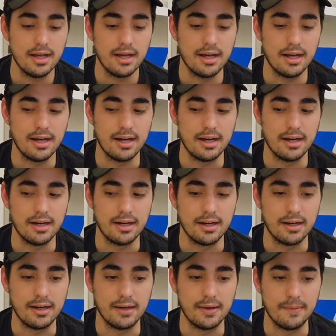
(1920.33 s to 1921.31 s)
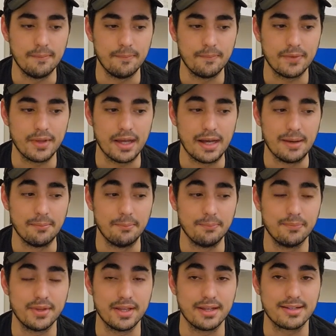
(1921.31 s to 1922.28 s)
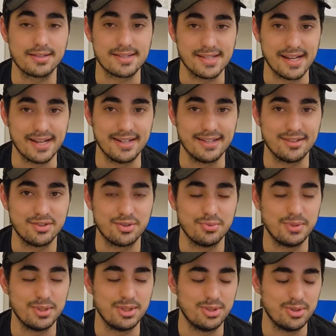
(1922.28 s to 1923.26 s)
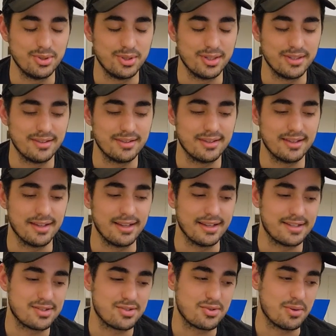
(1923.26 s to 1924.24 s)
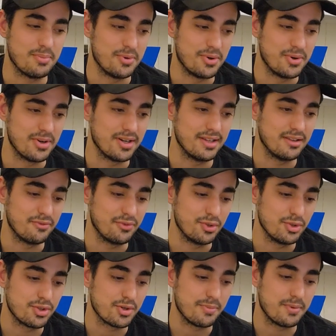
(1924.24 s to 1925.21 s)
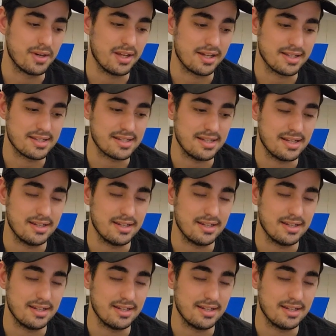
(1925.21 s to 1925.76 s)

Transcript: Uh, I'm excited to be doing extra more in the future, but like I said,